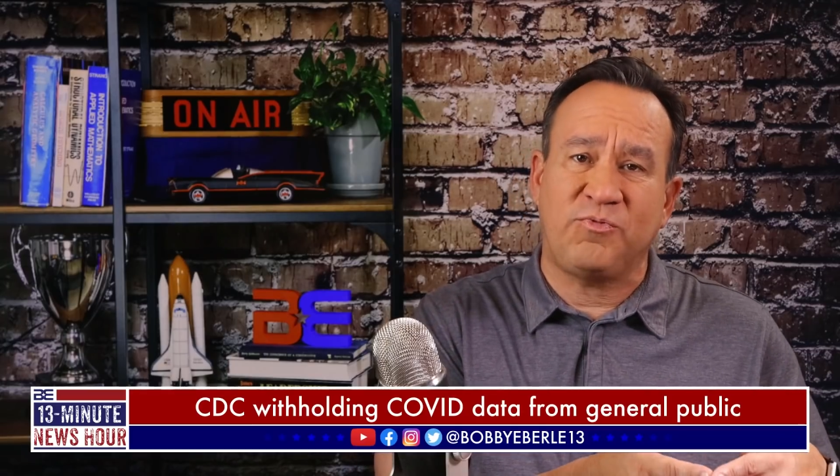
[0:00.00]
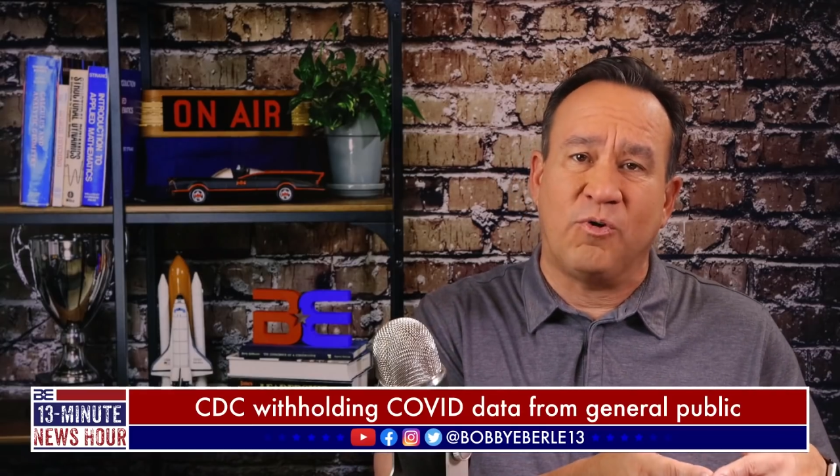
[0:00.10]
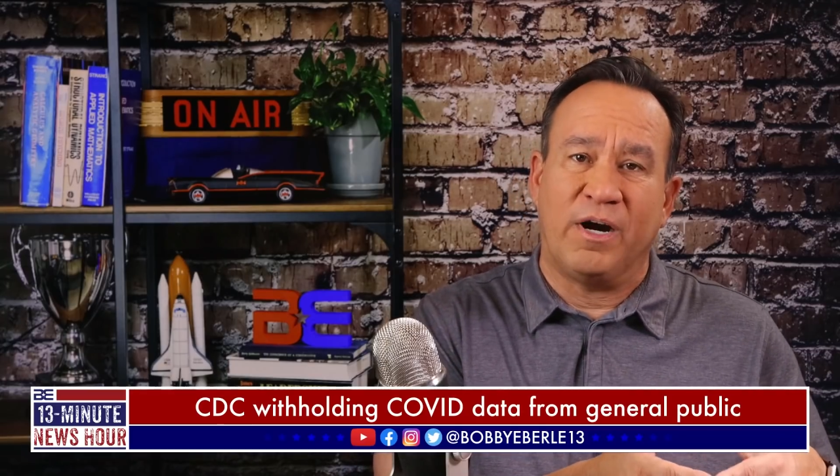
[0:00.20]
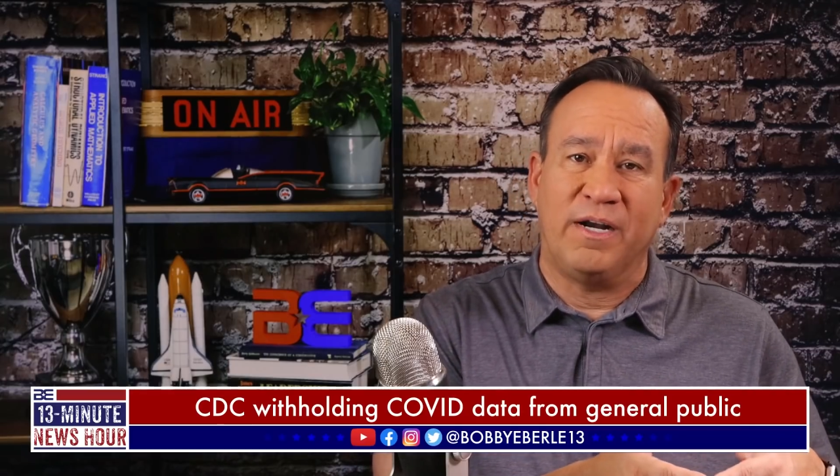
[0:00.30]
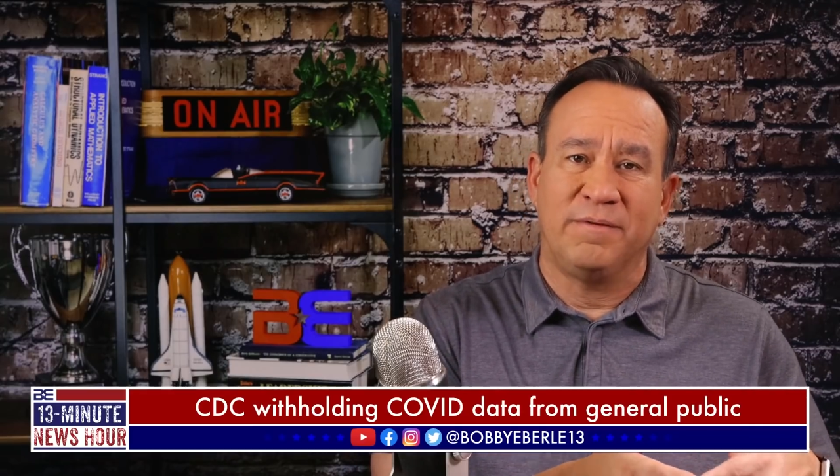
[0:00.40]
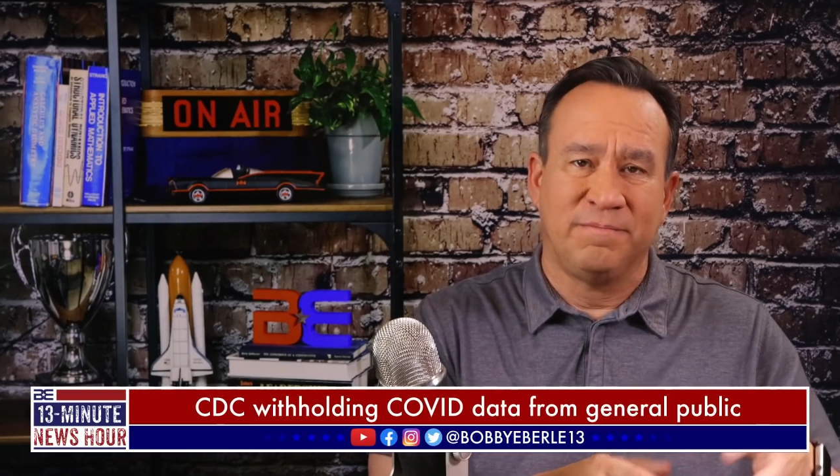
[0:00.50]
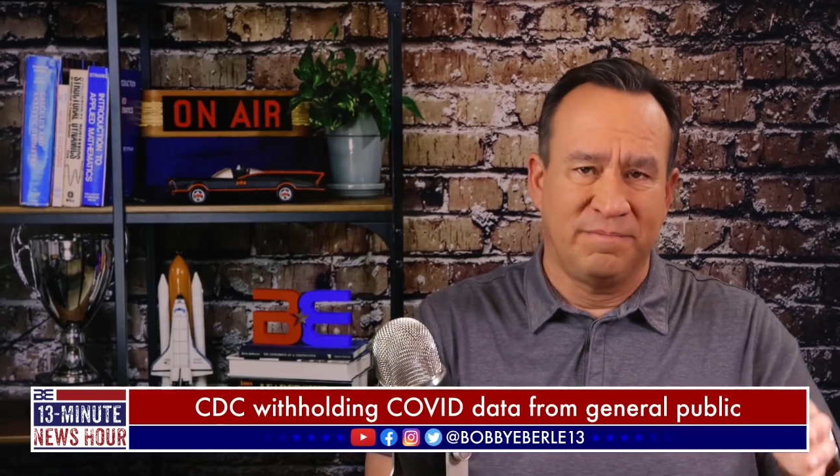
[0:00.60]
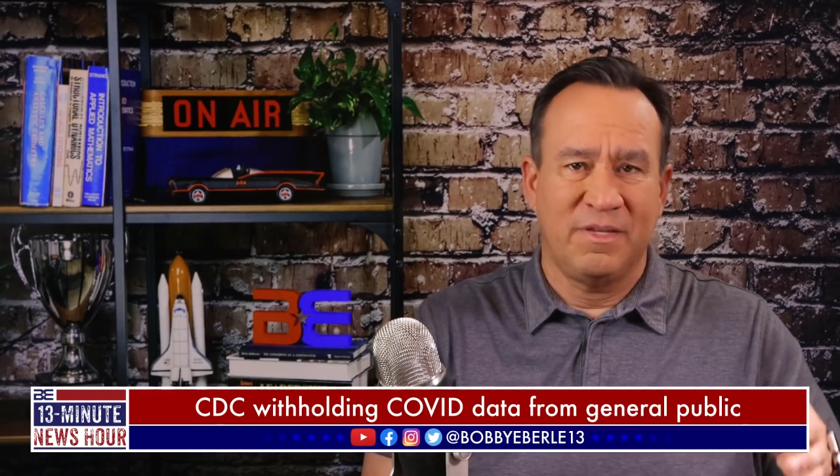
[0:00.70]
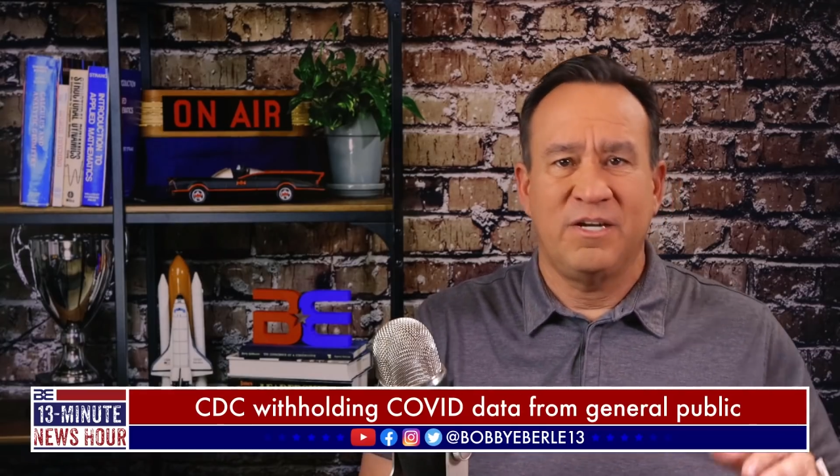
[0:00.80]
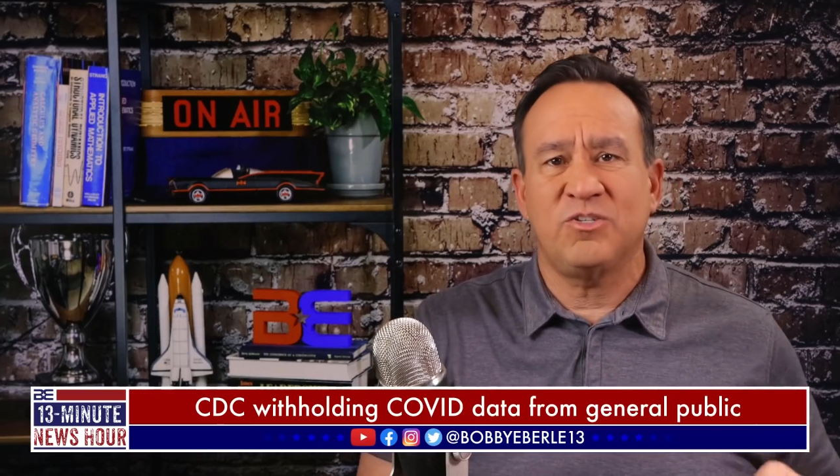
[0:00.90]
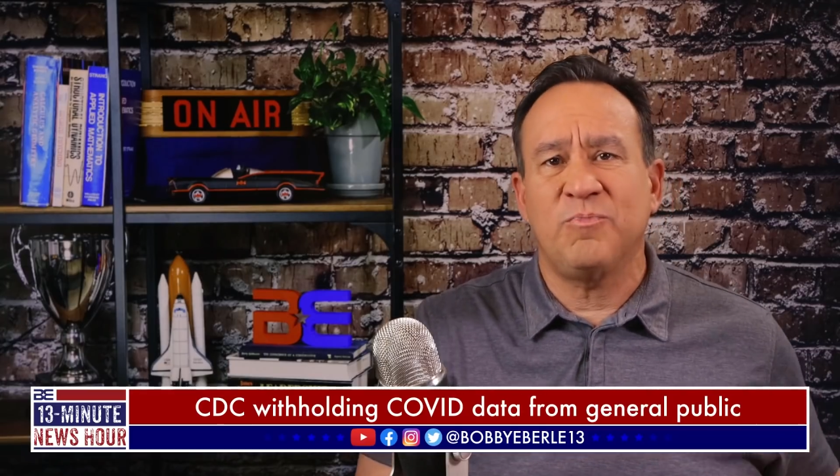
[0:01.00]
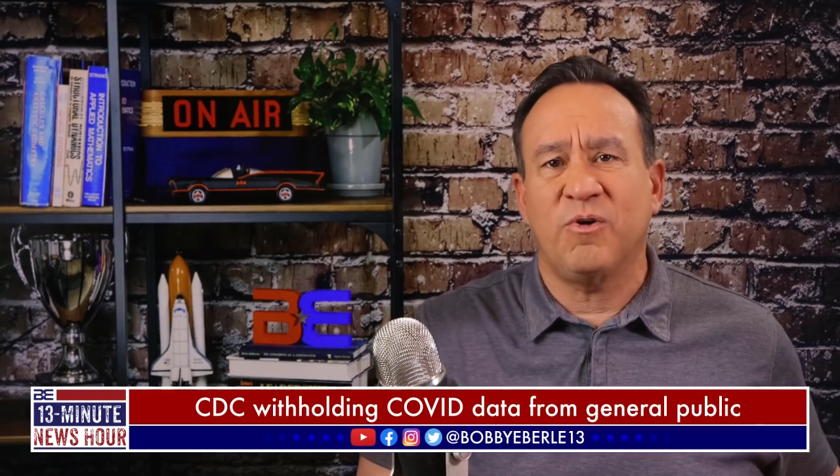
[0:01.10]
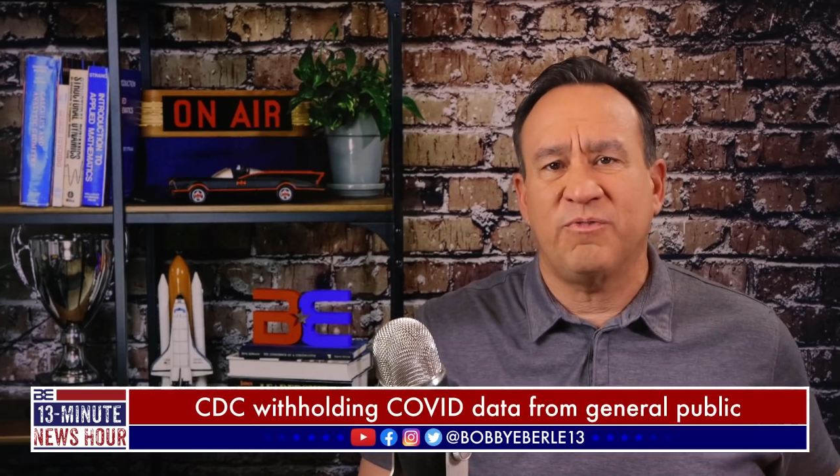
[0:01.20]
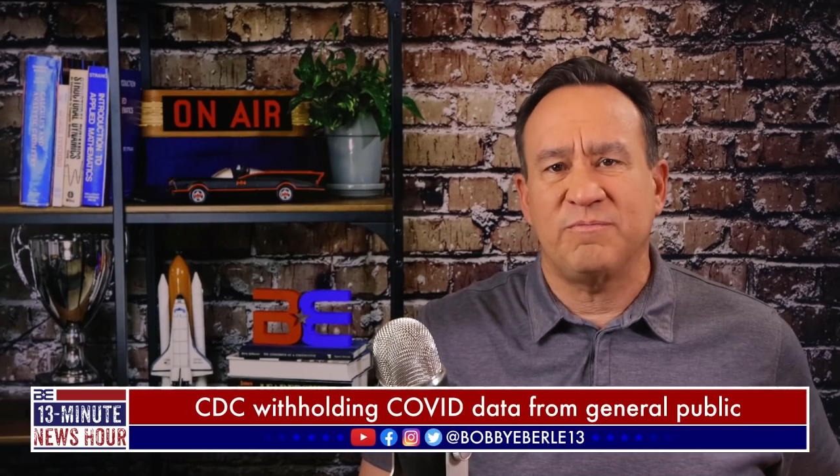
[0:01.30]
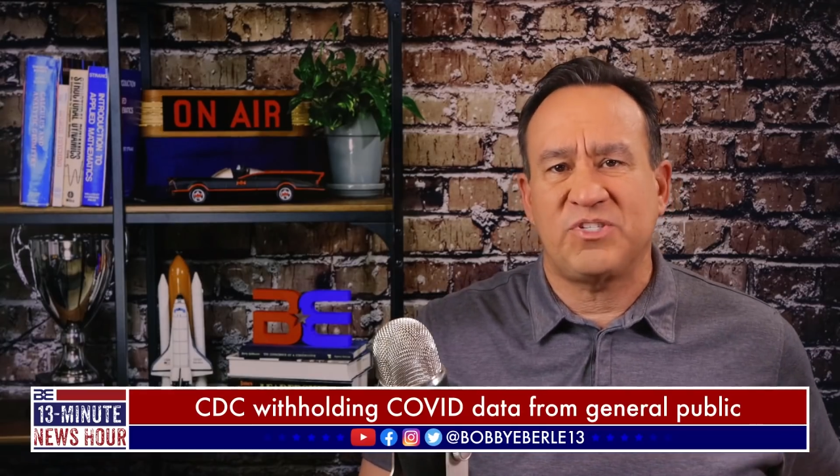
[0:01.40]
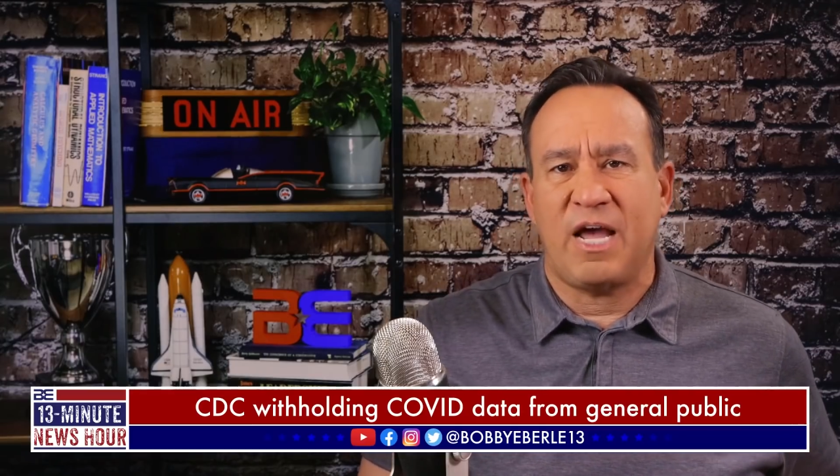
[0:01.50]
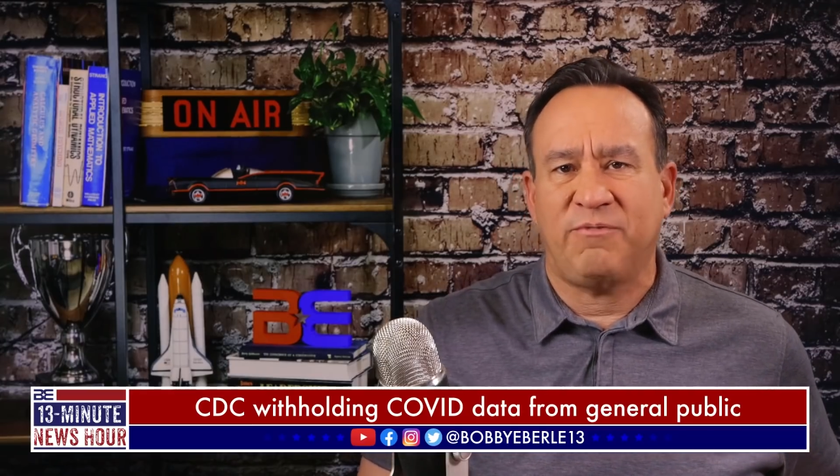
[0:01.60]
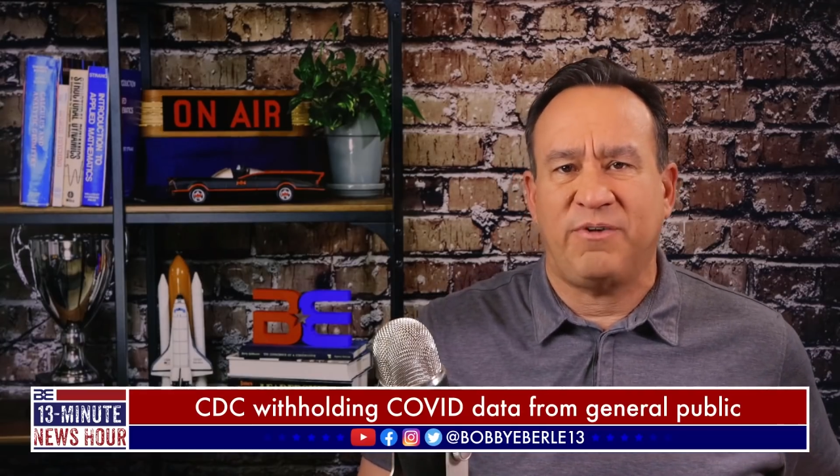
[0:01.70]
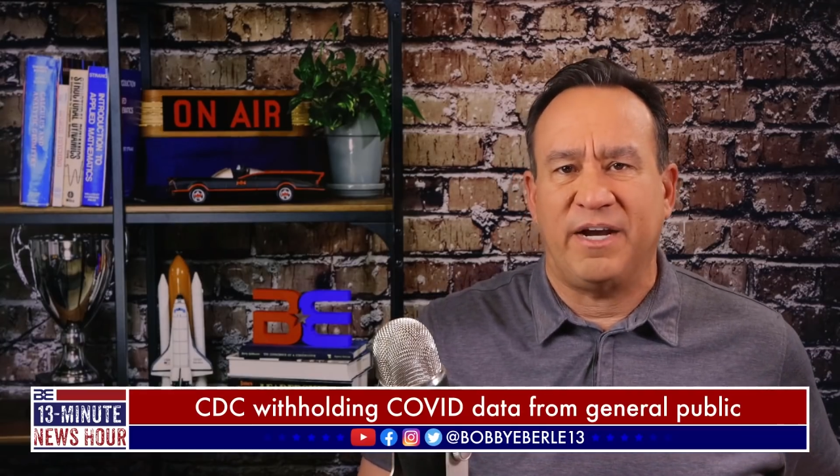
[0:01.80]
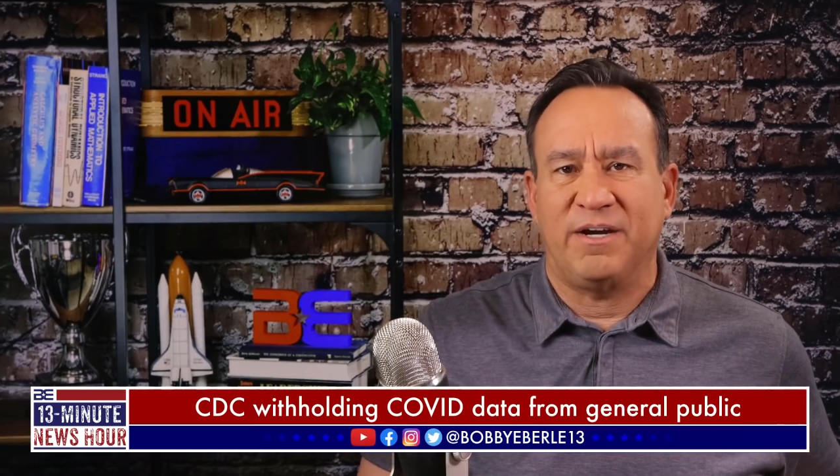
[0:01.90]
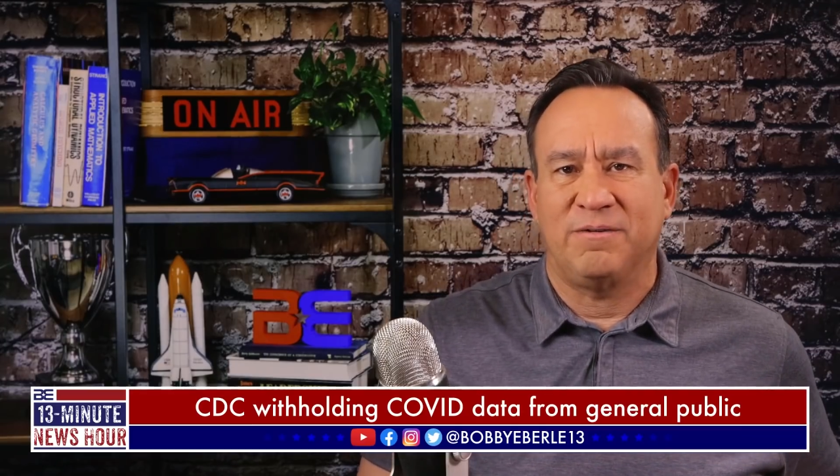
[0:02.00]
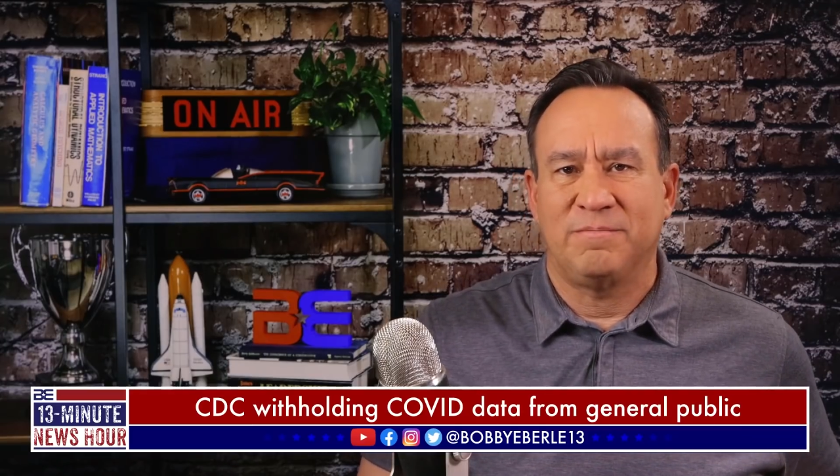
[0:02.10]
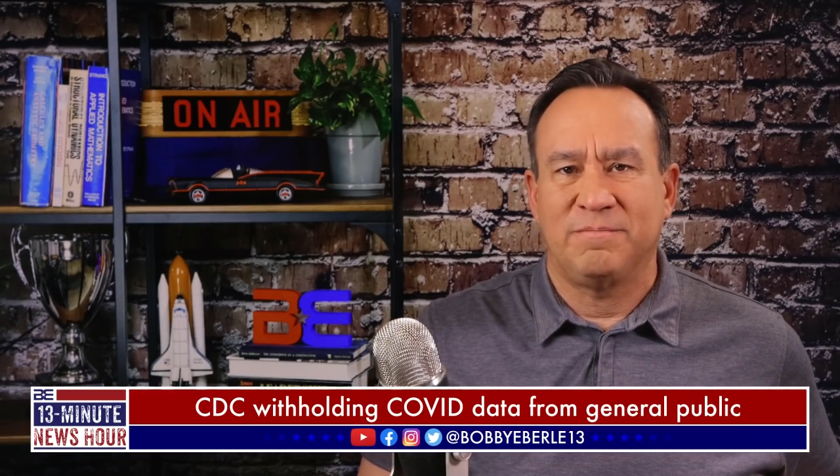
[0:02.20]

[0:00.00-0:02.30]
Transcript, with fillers: for it. Here's more from Sapphire.